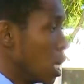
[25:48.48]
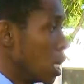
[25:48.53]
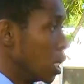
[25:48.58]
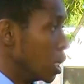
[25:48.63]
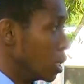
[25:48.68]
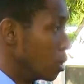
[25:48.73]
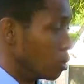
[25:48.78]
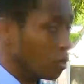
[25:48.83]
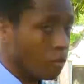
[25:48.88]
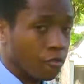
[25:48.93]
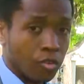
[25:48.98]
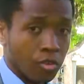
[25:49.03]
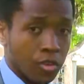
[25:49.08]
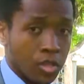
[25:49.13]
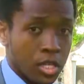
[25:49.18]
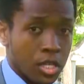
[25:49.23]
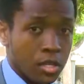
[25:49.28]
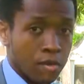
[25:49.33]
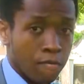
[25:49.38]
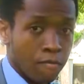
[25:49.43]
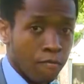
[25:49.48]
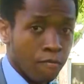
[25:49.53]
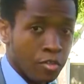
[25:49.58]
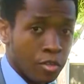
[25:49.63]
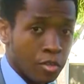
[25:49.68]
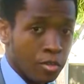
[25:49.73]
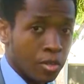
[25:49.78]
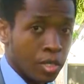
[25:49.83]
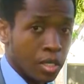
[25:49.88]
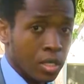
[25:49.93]
in order for the
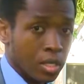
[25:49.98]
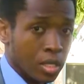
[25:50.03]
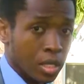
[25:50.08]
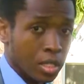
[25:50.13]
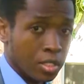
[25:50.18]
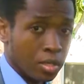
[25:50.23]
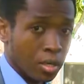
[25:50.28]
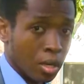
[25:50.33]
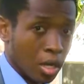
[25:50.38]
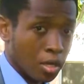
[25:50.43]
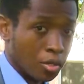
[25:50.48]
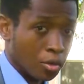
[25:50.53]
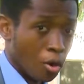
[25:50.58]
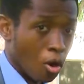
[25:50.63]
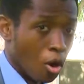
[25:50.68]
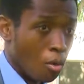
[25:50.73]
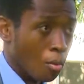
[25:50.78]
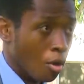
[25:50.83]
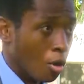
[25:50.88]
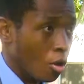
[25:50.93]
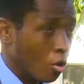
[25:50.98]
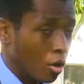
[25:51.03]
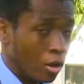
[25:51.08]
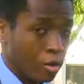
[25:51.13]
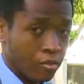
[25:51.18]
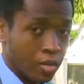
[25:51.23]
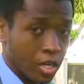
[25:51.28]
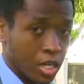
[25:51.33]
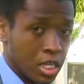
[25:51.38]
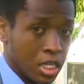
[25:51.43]
viewer at, at home or
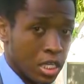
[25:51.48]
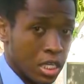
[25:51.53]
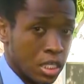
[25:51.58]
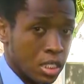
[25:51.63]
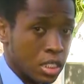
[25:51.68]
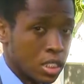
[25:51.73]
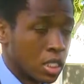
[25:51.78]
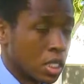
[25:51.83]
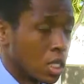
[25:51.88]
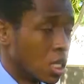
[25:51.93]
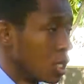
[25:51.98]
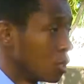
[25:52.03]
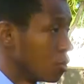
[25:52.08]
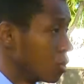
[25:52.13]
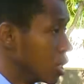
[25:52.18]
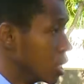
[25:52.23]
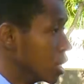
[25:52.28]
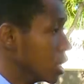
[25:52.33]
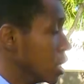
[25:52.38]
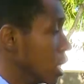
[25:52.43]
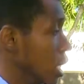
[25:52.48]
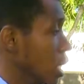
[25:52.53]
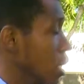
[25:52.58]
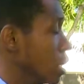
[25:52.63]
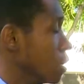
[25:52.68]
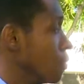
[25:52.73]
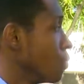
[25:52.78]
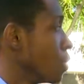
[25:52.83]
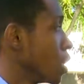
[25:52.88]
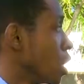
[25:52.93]
wherever he is to understand
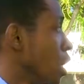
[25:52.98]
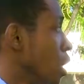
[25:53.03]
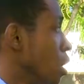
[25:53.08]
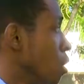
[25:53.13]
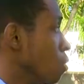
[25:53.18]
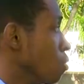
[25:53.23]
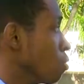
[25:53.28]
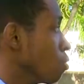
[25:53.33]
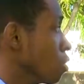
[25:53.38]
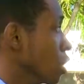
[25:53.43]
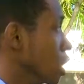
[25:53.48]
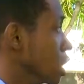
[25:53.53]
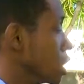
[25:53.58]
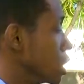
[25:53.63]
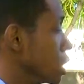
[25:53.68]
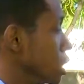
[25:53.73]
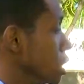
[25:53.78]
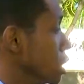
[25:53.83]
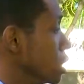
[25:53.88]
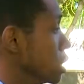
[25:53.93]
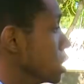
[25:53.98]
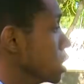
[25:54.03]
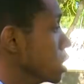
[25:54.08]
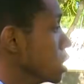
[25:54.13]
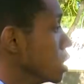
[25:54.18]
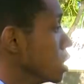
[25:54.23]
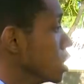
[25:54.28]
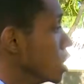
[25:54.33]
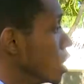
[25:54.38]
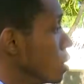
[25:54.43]
what is
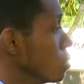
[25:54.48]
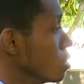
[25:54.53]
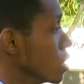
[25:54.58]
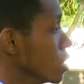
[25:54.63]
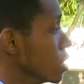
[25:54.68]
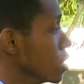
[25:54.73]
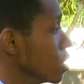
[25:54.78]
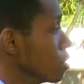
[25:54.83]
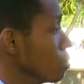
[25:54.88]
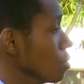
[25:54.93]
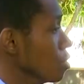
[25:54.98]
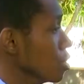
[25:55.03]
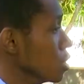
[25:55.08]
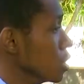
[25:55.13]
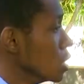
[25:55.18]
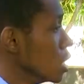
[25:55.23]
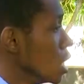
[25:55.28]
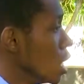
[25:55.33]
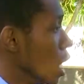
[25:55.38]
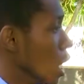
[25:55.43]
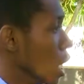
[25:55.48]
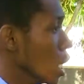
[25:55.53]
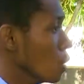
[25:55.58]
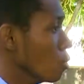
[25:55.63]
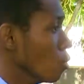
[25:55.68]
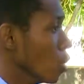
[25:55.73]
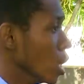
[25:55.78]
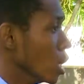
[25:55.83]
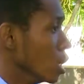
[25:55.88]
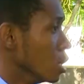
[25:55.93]
substance abuse
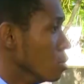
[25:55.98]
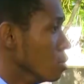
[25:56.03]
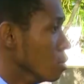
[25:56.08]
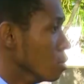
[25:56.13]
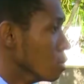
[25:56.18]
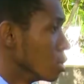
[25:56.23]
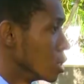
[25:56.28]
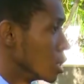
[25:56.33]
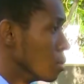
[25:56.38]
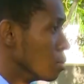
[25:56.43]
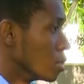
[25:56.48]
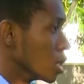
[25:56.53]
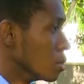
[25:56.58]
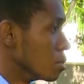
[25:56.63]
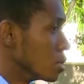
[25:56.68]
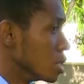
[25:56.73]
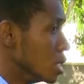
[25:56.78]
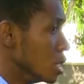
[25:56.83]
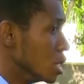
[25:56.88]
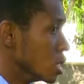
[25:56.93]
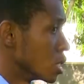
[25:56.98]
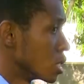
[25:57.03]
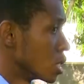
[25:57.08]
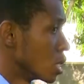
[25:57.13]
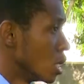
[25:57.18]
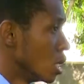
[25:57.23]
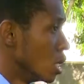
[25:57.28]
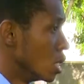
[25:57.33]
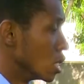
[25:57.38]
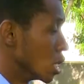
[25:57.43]
and why do sometimes these
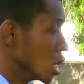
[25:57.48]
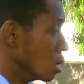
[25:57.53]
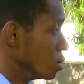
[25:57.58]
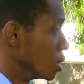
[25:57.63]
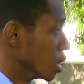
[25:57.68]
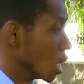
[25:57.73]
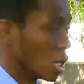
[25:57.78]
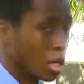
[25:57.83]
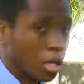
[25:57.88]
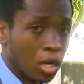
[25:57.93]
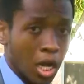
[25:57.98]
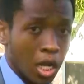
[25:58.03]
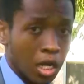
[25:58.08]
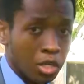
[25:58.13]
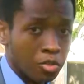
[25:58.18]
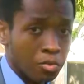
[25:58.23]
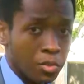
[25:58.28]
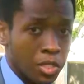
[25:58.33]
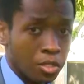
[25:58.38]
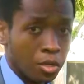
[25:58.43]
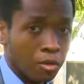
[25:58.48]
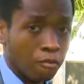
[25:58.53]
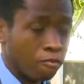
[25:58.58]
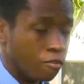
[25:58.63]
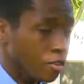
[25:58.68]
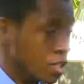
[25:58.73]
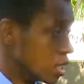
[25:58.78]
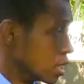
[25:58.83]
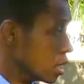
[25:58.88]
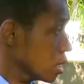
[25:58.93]
terms are a little bit
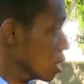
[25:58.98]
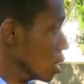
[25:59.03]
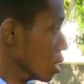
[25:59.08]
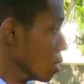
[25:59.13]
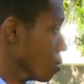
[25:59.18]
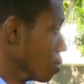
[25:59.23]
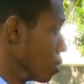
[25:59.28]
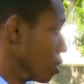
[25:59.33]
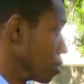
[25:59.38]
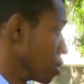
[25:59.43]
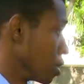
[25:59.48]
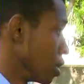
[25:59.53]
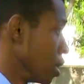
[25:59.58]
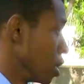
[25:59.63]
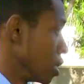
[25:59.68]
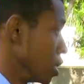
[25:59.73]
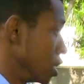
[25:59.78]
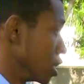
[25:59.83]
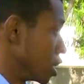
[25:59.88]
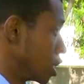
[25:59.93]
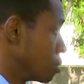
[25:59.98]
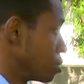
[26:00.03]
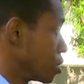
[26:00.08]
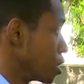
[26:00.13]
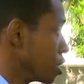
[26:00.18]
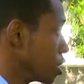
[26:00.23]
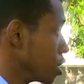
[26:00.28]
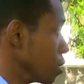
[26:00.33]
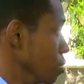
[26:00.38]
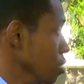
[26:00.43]
conflicting about the
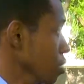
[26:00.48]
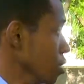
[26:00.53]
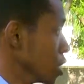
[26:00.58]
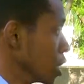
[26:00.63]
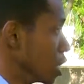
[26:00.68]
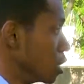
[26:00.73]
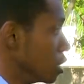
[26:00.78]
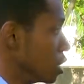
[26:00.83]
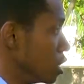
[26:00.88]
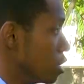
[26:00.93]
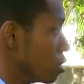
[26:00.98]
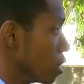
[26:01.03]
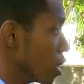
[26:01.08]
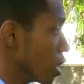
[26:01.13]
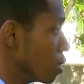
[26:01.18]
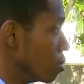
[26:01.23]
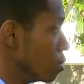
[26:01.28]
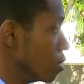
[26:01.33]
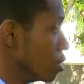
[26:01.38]
substance abuse and the drug abuse.